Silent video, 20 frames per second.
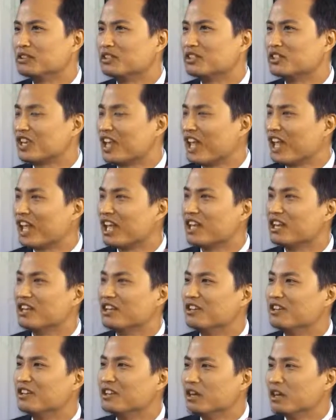
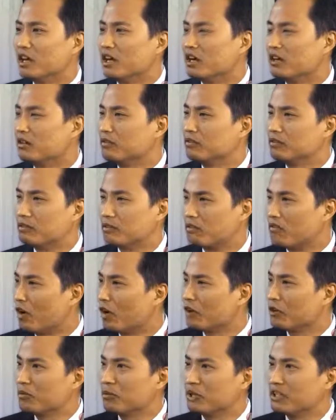scan and for
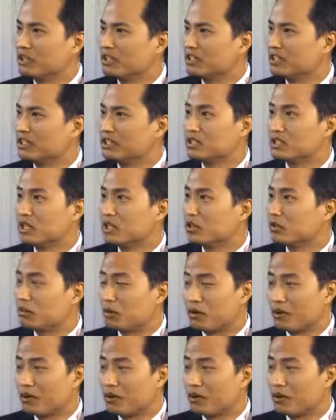vulnerabilities